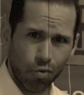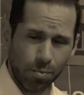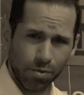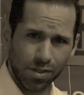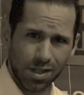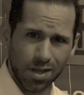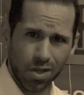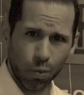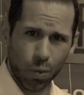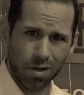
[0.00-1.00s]

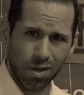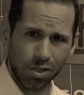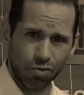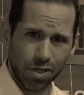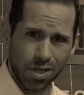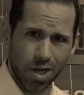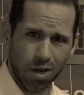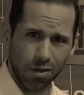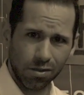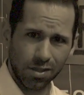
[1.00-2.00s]
represent the 100
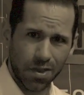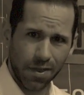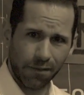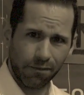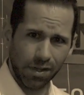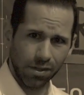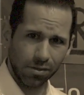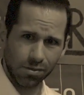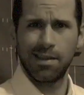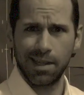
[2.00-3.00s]
yards on the
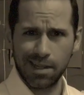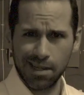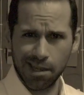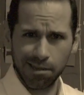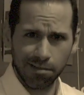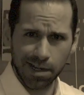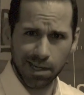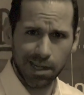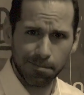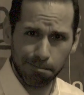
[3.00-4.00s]
field. At the other
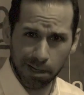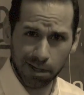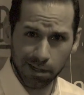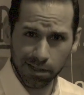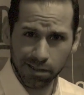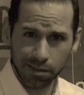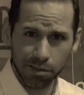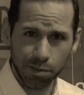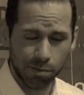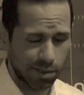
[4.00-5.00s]
end of the bar,
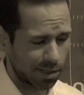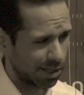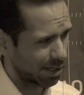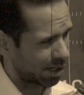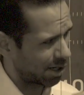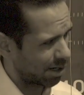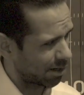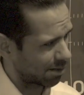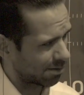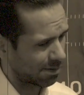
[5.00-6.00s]
you see a
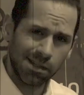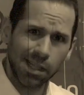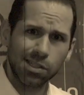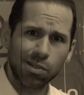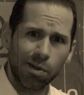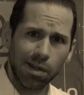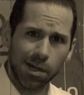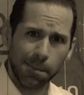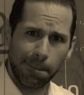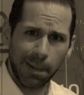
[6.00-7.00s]
girl. Let's call
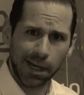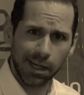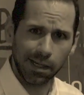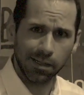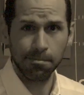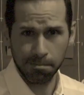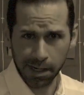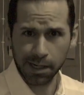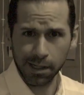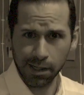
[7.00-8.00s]
her Becky.
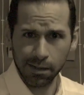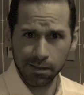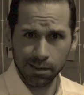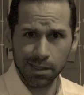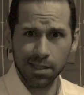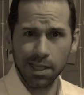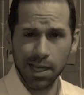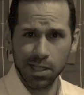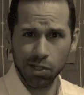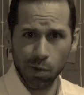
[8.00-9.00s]
Becky is the
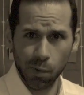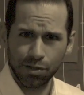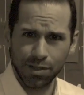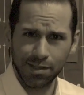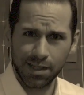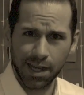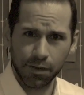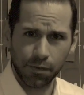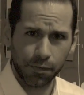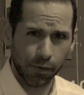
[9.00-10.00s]
end zone. She's
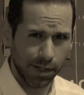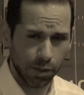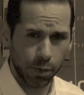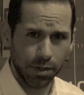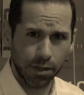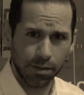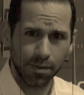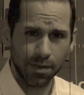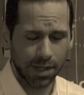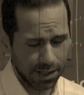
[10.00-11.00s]
got friends with her.
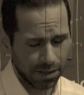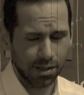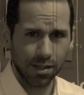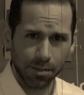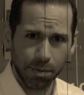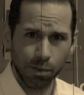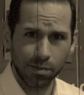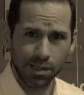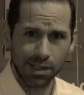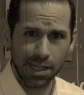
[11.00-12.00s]
That's the
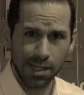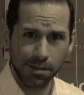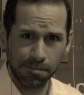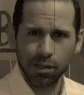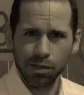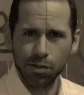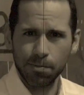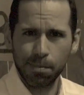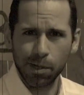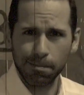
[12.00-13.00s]
opposing team. You
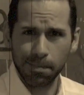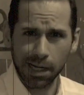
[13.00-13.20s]
bought